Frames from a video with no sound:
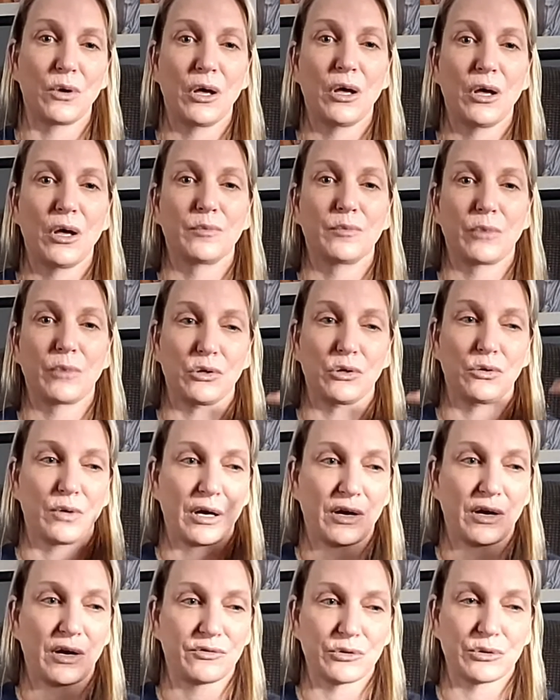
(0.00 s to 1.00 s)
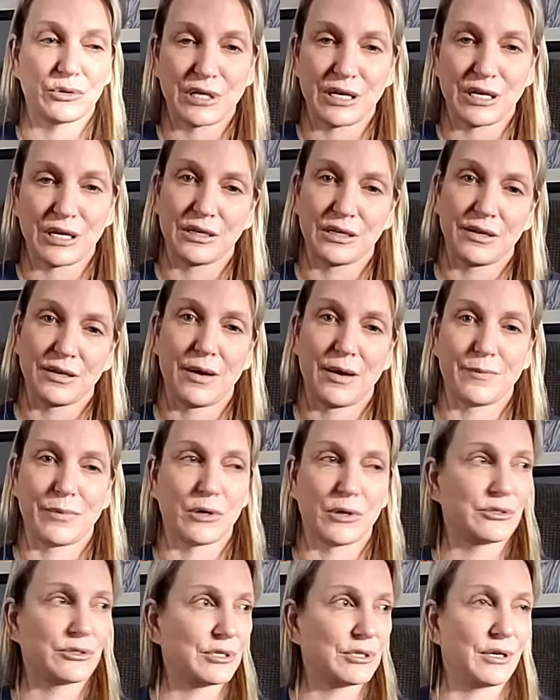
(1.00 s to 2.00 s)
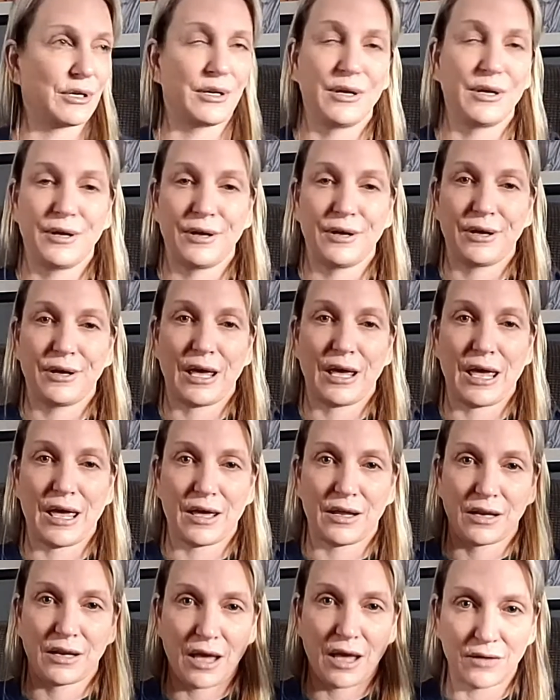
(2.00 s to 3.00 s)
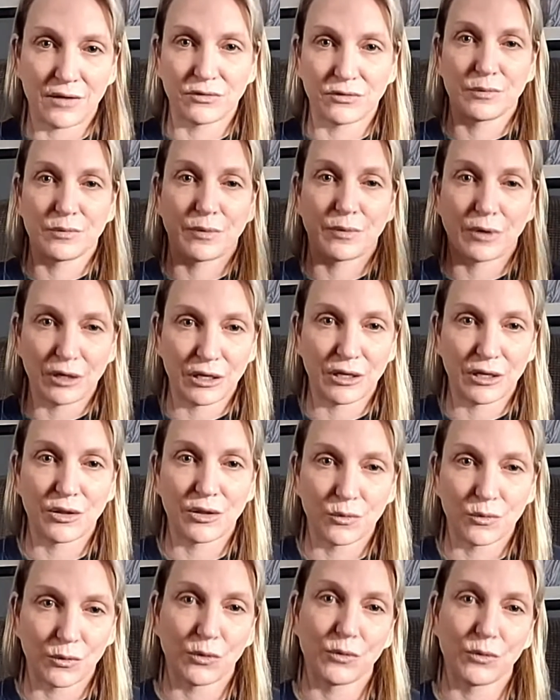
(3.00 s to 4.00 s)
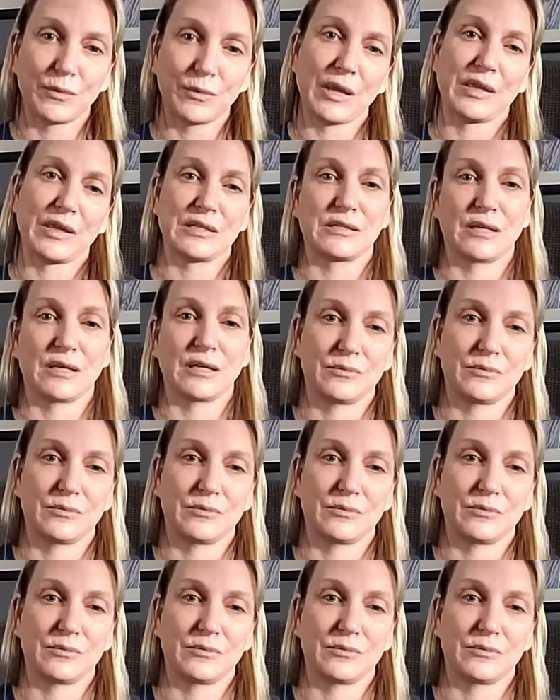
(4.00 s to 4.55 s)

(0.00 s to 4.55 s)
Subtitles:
but you have to attend to that person and everybody in the room at the same time.